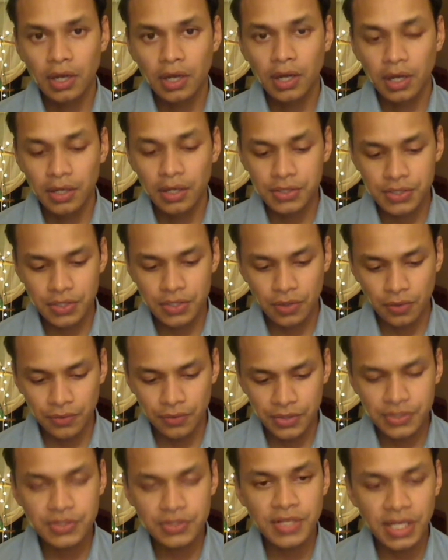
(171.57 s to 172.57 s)
So
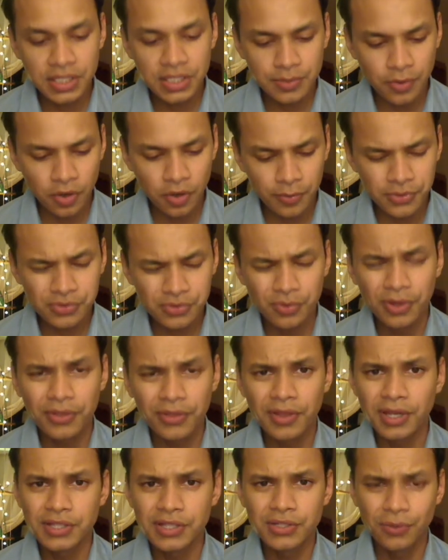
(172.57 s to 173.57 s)
this next poem is one that
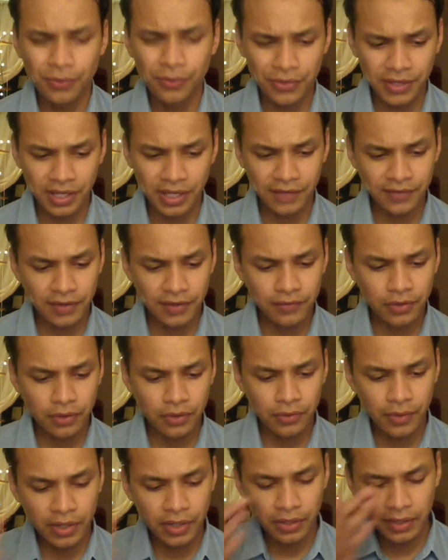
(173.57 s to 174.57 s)
I don't think I've ever
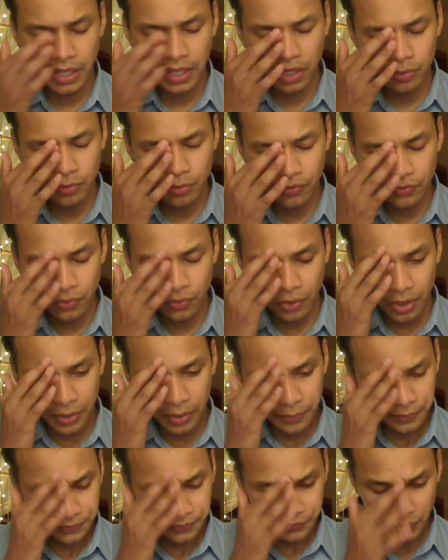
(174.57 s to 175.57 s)
read aloud before.
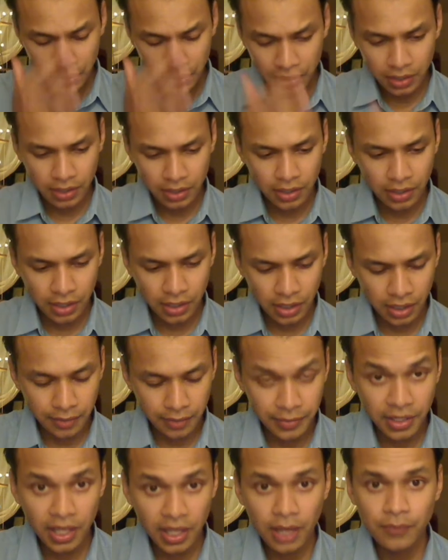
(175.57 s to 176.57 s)
It
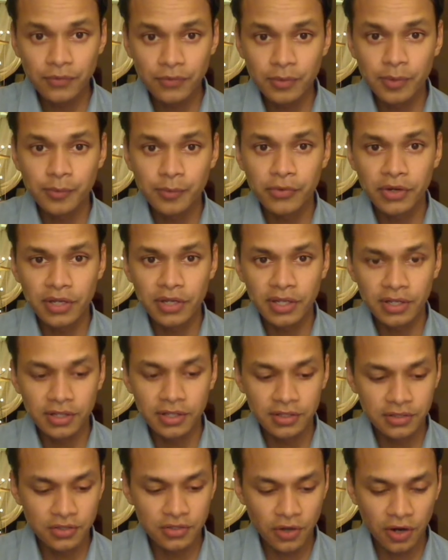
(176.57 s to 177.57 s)
came from a pretty
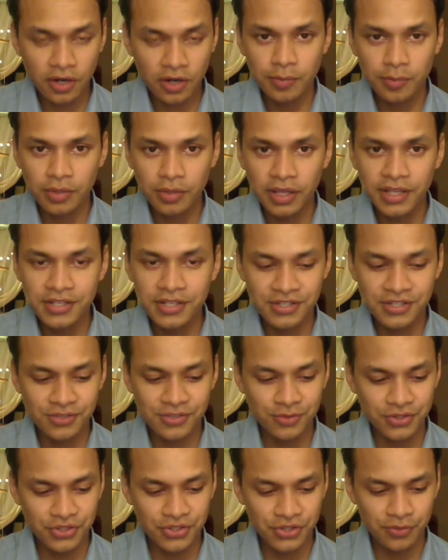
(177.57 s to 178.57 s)
dark place,
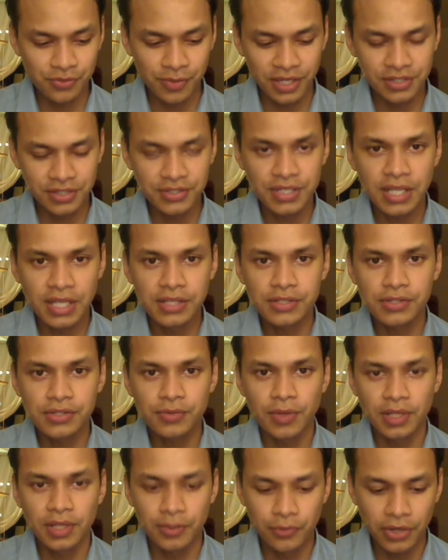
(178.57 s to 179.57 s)
which you might sense while
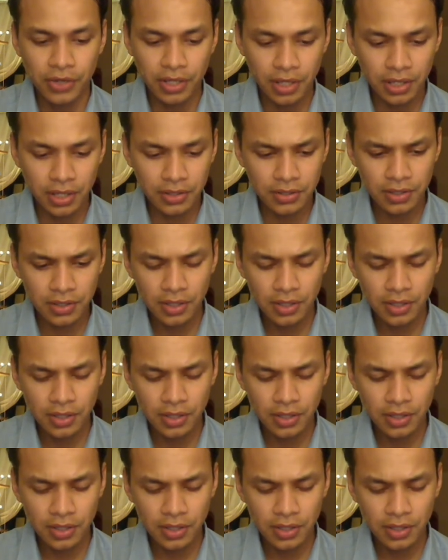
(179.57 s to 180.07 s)
I'm reading it.